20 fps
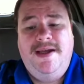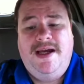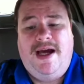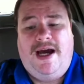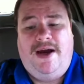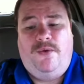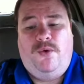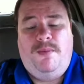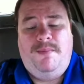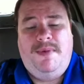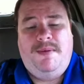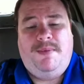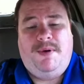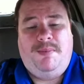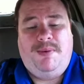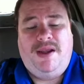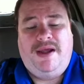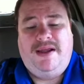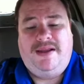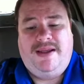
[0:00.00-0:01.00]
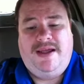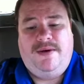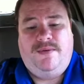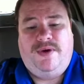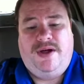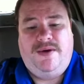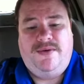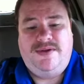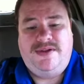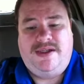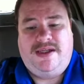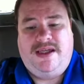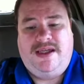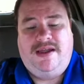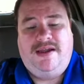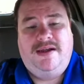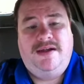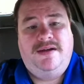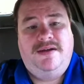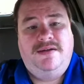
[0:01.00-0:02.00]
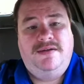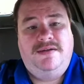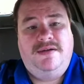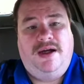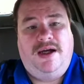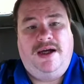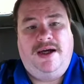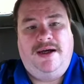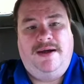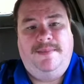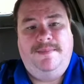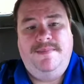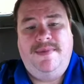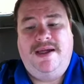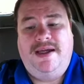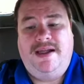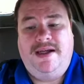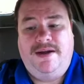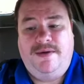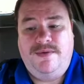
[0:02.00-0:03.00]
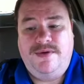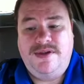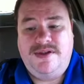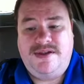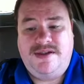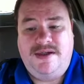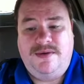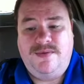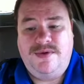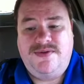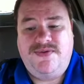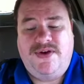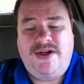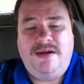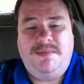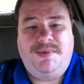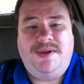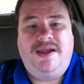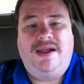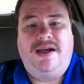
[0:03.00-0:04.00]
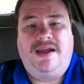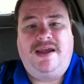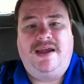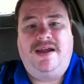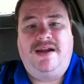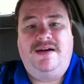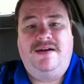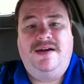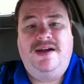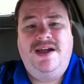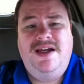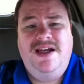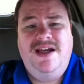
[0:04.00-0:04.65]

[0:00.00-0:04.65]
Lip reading: I remember playing that when I was a kid, and it was fun to play it again.